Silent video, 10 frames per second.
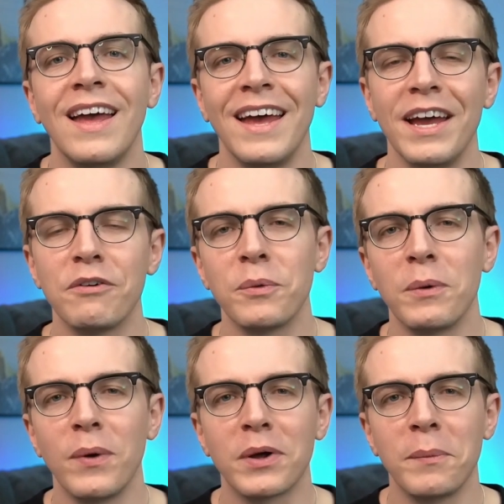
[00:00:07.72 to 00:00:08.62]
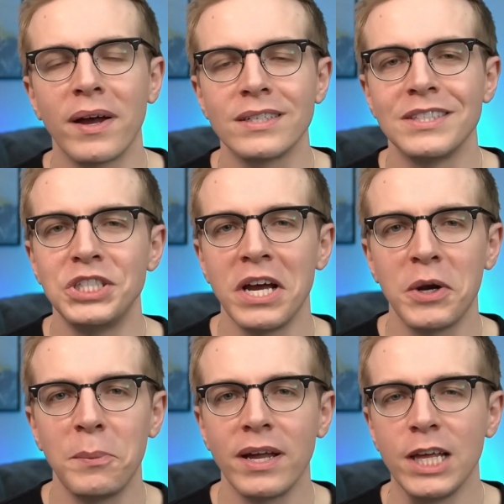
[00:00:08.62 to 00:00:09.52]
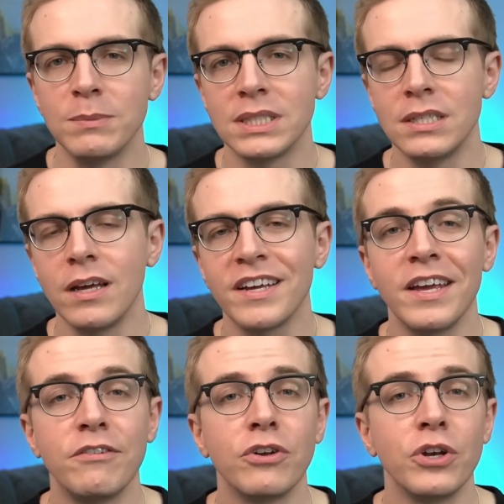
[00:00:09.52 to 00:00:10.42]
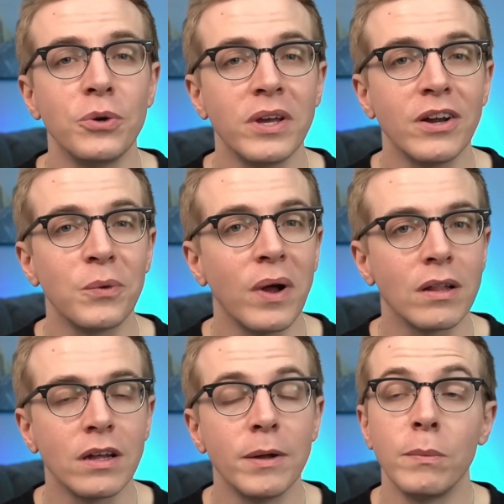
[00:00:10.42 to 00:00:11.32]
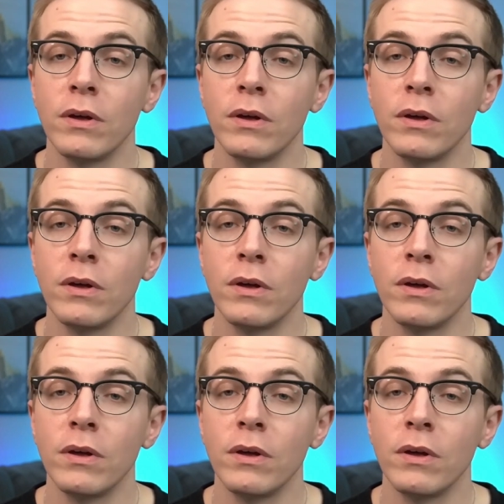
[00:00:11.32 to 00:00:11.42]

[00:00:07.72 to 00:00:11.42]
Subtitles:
Hey everyone, welcome back to the channel. My name is Nick. If you're new here, welcome.